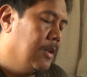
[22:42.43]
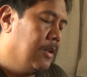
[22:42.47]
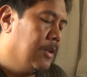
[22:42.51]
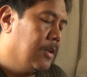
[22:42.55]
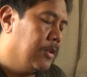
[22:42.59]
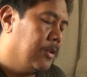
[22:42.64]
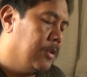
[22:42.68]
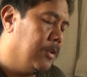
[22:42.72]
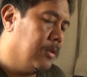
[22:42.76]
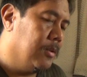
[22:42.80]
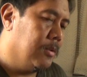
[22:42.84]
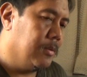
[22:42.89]

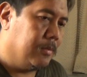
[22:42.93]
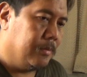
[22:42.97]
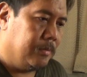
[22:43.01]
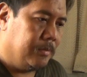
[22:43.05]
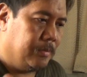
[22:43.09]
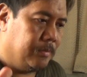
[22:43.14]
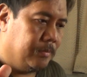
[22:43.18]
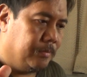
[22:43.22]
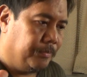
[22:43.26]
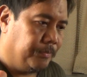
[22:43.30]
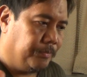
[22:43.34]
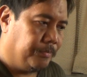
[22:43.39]
So
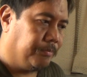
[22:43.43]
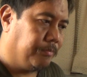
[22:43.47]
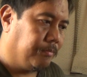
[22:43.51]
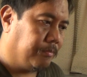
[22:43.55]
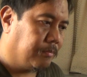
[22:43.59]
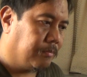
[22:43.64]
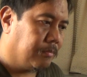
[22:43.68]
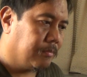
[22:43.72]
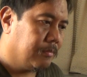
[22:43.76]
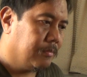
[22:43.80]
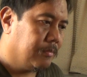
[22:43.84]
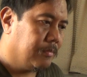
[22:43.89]

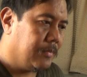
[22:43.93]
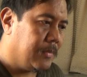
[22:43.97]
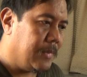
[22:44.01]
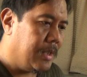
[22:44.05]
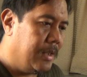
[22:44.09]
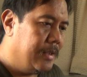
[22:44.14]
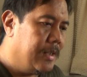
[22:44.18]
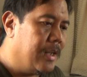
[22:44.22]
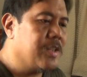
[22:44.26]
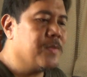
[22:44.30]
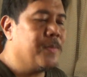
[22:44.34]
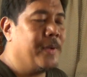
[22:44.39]

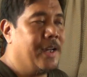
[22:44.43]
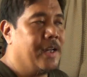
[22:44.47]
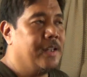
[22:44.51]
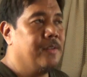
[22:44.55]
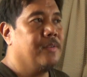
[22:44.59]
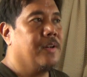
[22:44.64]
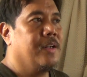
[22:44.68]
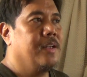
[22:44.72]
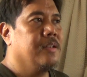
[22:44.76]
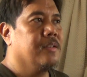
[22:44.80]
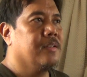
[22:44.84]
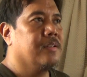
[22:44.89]
that's my
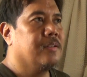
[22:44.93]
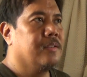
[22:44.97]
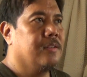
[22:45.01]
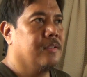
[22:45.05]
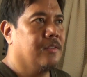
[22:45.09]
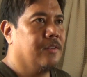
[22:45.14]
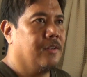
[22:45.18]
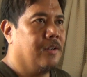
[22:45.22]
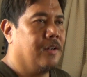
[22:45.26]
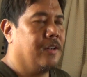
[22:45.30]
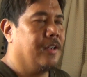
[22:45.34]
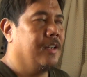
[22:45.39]
advice.
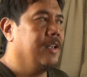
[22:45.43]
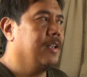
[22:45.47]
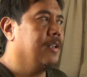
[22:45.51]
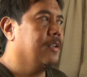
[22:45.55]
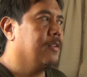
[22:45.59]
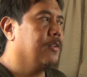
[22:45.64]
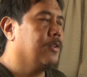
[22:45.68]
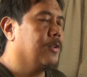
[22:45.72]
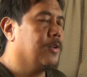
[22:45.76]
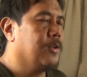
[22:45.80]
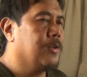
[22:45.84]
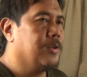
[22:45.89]
Okay,
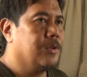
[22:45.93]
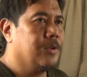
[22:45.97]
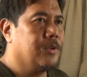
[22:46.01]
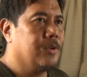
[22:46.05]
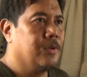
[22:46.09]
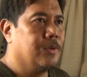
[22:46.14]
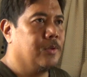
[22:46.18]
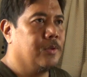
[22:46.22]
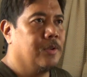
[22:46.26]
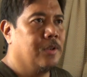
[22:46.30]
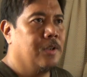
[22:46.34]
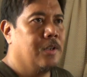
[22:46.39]

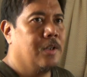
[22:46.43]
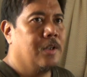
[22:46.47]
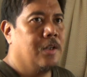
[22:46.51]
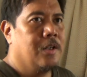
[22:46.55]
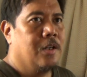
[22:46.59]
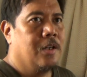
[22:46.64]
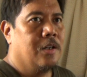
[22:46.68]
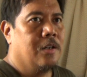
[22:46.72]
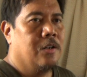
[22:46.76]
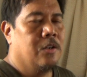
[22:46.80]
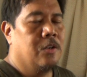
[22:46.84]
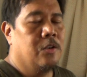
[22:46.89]
so
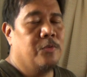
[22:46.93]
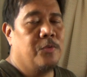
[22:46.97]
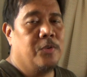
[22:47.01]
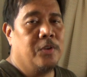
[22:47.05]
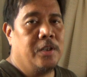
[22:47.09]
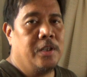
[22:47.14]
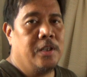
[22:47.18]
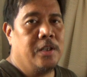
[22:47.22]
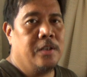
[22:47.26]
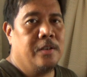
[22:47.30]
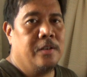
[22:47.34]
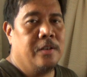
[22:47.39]

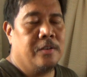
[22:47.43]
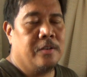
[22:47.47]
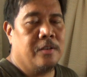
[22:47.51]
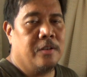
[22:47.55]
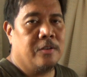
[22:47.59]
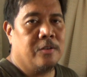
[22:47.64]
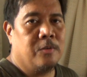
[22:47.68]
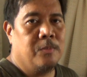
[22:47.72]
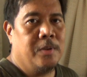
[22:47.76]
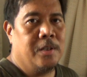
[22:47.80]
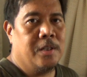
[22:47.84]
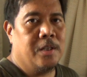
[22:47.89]
hopefully this
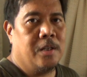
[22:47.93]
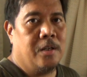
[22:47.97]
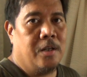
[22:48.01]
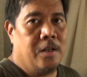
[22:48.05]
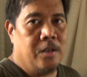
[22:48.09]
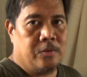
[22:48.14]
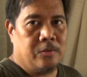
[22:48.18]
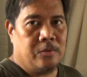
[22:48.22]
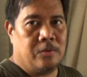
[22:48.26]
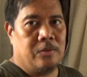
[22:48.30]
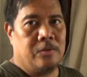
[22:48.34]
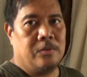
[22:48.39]
has been a
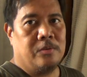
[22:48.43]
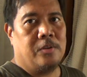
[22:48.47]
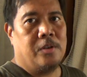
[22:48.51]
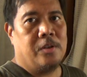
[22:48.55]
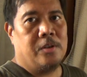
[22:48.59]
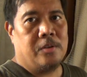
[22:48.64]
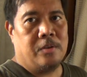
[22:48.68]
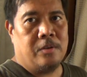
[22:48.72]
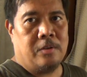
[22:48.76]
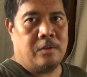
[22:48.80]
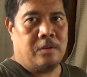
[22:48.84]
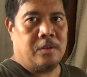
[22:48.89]
lesson.
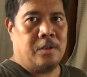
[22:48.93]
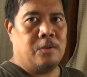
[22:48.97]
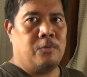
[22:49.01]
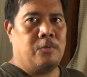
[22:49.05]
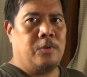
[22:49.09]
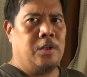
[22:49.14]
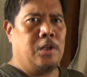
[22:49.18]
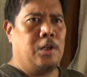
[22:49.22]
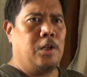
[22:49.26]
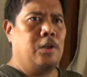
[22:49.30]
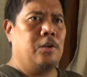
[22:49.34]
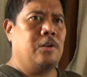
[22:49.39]
This is a
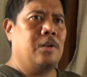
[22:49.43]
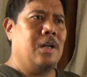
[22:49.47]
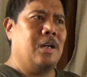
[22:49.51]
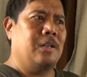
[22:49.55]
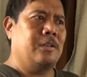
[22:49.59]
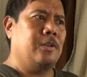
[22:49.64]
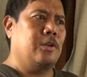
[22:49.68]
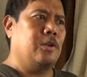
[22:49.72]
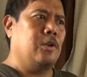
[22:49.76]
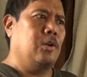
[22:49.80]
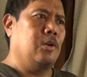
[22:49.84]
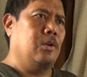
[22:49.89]
really
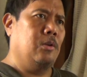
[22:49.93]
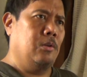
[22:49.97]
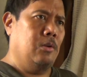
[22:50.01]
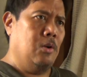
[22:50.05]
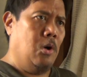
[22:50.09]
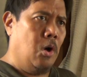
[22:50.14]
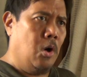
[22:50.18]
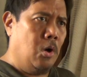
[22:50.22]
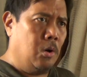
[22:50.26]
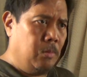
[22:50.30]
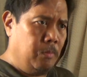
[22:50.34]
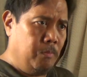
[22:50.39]
rather
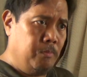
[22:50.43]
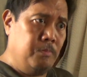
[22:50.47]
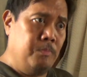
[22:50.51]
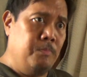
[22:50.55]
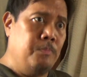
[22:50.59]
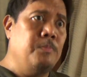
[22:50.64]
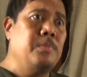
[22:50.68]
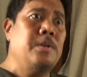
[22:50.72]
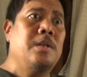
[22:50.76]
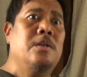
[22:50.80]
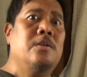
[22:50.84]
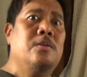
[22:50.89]
long
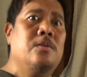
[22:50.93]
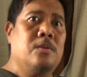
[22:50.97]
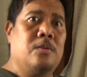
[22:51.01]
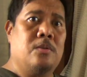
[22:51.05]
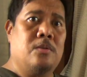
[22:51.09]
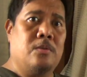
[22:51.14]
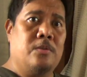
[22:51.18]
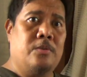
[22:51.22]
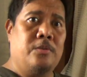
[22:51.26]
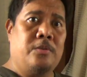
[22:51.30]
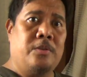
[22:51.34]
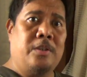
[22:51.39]

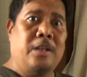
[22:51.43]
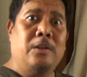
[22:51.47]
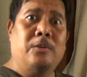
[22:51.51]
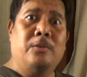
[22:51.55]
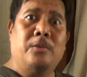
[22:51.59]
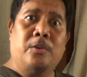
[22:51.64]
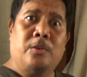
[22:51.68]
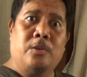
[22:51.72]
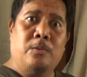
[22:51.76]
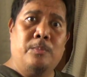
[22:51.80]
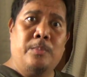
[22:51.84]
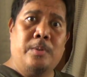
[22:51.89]
video,
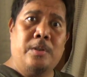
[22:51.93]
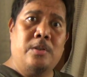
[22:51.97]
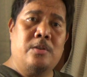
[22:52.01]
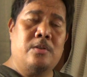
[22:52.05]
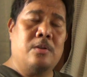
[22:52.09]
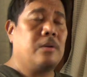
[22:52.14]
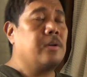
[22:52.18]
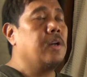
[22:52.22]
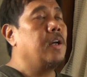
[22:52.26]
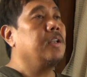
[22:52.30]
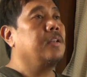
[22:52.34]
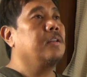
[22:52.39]
serious
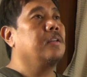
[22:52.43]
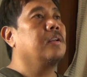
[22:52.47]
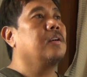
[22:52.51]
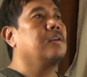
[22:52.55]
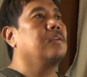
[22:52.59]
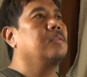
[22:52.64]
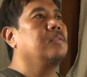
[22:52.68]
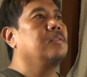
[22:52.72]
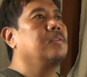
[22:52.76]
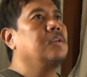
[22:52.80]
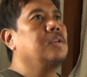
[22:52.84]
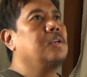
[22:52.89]
video right
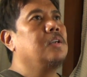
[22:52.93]
now,